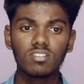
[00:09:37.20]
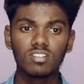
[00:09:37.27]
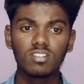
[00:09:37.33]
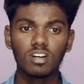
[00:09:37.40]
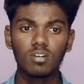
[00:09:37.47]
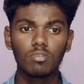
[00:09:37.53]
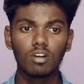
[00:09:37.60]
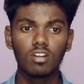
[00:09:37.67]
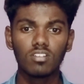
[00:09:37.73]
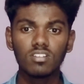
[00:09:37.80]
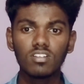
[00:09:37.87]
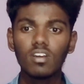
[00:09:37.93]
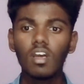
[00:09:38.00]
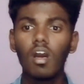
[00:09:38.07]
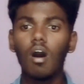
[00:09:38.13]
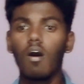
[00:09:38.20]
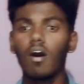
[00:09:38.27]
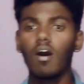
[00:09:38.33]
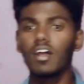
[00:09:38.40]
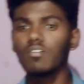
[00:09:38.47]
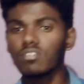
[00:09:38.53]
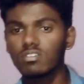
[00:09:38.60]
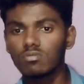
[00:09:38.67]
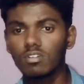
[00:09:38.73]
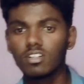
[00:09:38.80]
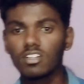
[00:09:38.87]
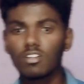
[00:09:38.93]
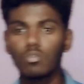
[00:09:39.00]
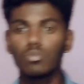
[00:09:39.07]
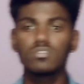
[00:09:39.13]
terminology, or a visual
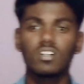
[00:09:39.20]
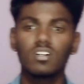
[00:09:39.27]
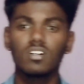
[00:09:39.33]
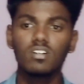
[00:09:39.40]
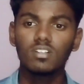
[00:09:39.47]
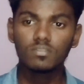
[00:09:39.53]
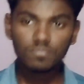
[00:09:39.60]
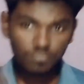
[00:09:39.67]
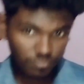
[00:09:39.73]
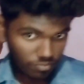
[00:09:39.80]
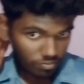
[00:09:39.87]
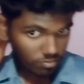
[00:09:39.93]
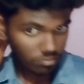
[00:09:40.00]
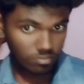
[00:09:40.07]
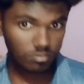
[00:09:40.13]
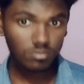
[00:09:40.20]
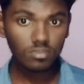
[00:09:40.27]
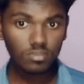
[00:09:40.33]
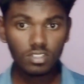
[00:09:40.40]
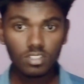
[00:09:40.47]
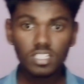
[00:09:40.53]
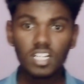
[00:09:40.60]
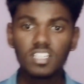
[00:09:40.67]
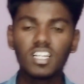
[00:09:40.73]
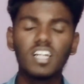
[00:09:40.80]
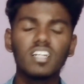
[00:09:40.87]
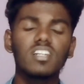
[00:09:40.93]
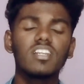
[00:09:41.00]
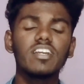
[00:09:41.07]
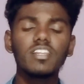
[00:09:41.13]
user that
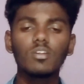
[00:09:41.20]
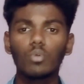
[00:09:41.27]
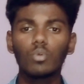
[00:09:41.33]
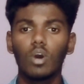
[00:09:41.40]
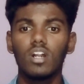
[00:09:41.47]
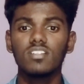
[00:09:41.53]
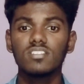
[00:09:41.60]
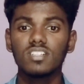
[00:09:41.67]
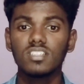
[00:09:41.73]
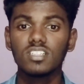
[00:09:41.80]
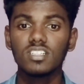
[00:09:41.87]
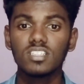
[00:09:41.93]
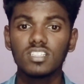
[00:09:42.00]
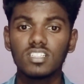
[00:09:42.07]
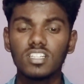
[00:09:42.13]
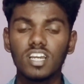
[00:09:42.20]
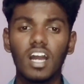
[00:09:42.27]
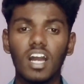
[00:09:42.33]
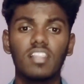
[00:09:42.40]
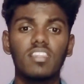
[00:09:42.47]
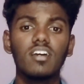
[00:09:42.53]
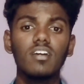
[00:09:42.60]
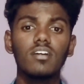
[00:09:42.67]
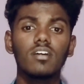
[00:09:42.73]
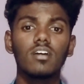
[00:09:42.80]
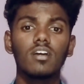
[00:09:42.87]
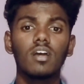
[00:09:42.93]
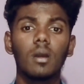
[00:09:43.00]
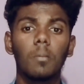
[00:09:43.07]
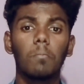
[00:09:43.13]
can lead to uncertainty and the
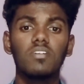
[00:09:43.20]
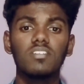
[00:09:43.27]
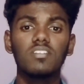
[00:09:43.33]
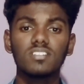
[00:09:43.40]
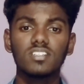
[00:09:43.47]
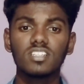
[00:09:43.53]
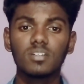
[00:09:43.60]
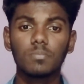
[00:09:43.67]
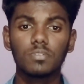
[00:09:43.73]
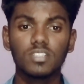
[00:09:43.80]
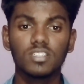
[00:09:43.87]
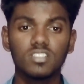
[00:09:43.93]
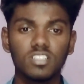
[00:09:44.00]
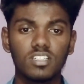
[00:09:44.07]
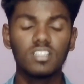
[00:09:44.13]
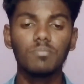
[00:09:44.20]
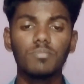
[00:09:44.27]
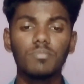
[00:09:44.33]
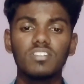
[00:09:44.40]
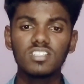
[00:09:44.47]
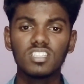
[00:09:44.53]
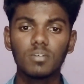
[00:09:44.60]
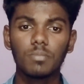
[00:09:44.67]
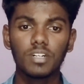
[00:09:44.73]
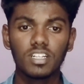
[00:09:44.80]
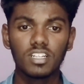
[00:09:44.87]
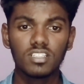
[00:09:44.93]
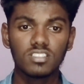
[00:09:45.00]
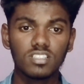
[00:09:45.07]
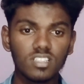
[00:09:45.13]

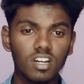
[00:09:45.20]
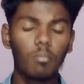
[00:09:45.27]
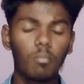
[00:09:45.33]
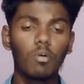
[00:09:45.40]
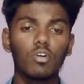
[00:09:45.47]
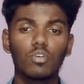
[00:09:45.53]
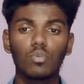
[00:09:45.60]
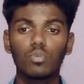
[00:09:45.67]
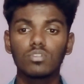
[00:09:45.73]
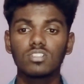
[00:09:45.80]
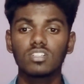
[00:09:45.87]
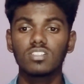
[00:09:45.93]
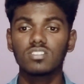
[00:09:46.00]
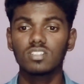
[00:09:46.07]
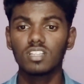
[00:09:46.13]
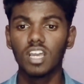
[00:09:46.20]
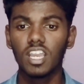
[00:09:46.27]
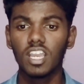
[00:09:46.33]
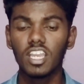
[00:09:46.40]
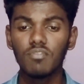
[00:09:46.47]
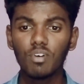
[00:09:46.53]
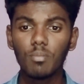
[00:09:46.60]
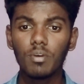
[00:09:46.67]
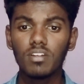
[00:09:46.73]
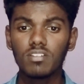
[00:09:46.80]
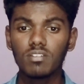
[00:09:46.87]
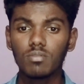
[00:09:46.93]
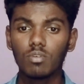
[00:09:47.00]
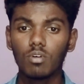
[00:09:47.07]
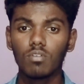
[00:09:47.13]
misinterpretation among users. The
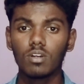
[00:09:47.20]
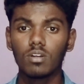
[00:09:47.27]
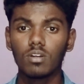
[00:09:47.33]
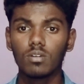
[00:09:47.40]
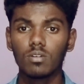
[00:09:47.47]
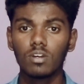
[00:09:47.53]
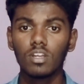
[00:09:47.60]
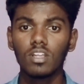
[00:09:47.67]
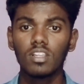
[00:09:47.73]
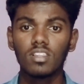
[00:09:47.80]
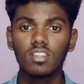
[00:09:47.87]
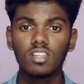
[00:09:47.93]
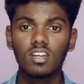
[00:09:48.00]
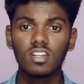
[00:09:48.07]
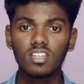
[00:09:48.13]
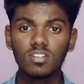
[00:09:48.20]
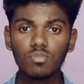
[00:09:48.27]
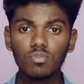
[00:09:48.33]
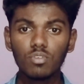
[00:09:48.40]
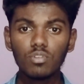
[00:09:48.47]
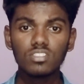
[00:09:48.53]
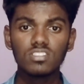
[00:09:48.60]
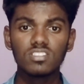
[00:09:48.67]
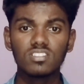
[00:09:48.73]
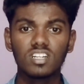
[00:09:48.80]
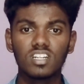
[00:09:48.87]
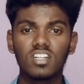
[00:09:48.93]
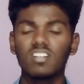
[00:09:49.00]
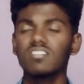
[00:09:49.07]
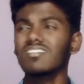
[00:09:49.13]
information overload. The diffusions
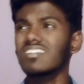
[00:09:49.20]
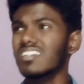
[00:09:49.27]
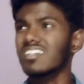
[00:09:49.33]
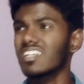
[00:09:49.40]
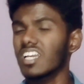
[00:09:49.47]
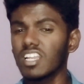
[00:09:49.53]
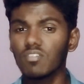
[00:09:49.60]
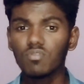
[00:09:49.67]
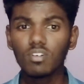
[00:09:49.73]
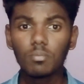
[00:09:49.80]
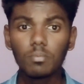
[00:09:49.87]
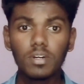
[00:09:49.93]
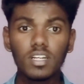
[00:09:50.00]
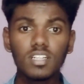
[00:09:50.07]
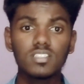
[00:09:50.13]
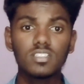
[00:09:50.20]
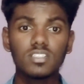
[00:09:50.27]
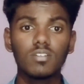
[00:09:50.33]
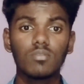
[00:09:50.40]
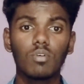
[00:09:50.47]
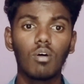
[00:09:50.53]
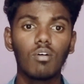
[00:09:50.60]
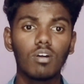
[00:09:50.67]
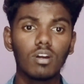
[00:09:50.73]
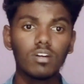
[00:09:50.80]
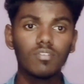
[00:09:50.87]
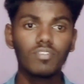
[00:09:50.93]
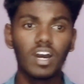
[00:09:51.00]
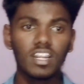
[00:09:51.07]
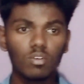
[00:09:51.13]
can result in an information
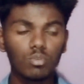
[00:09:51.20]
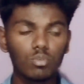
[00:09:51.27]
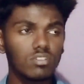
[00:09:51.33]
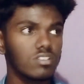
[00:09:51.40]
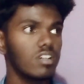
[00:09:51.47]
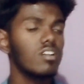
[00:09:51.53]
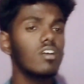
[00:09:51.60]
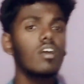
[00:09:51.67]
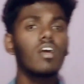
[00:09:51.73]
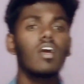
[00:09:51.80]
overload where users are